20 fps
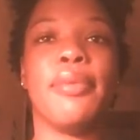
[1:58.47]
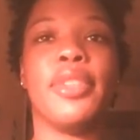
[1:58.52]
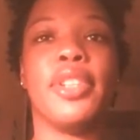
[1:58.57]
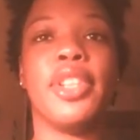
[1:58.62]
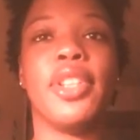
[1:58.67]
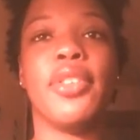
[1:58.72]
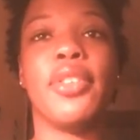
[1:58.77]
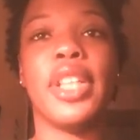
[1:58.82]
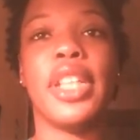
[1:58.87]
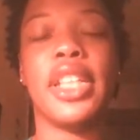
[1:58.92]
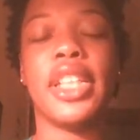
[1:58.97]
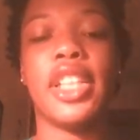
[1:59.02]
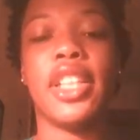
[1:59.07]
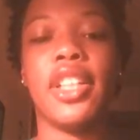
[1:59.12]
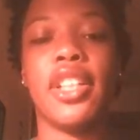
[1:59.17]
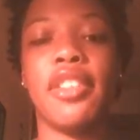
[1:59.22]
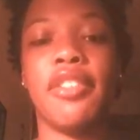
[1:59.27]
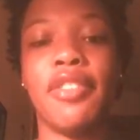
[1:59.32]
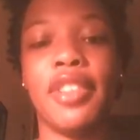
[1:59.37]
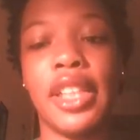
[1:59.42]
knowing
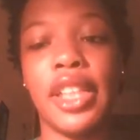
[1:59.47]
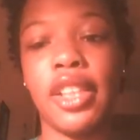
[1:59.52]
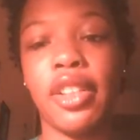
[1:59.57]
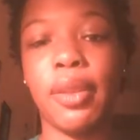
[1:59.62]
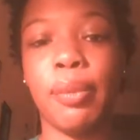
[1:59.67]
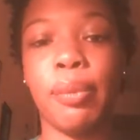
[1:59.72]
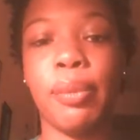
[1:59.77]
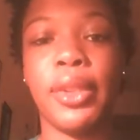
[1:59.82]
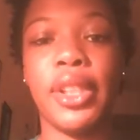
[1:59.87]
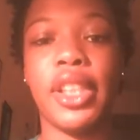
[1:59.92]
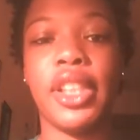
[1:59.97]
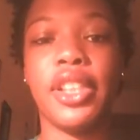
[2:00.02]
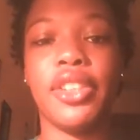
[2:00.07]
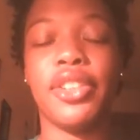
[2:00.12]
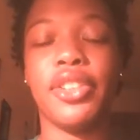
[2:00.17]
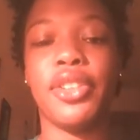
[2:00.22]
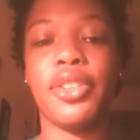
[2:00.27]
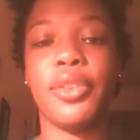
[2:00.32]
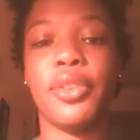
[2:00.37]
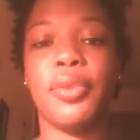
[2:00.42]
their
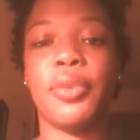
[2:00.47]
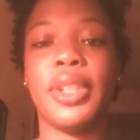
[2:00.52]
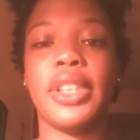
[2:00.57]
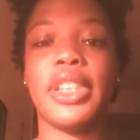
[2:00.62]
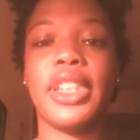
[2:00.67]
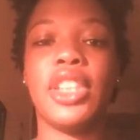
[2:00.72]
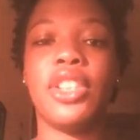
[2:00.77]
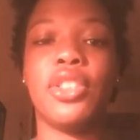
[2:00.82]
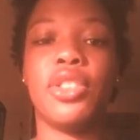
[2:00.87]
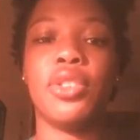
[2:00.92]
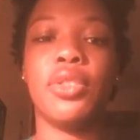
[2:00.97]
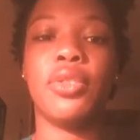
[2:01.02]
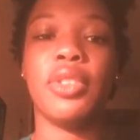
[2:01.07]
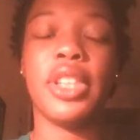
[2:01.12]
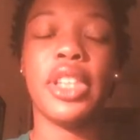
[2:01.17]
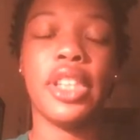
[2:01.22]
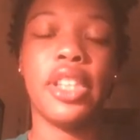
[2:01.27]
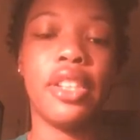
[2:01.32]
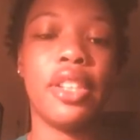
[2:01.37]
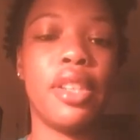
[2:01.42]
philanthropy, what they do
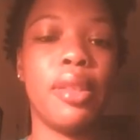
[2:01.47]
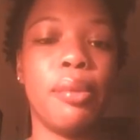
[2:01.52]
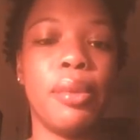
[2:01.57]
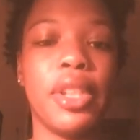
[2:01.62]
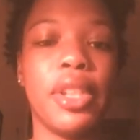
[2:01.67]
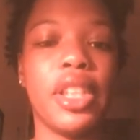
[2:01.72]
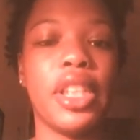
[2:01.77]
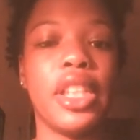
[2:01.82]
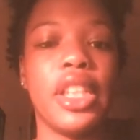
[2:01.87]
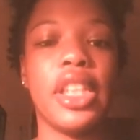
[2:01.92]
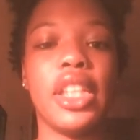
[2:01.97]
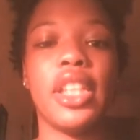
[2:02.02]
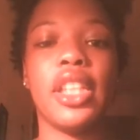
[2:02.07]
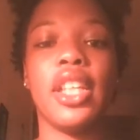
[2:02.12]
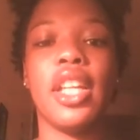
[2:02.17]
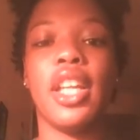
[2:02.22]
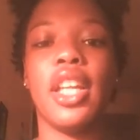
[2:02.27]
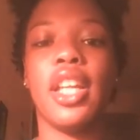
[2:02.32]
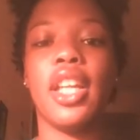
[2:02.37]
within the community,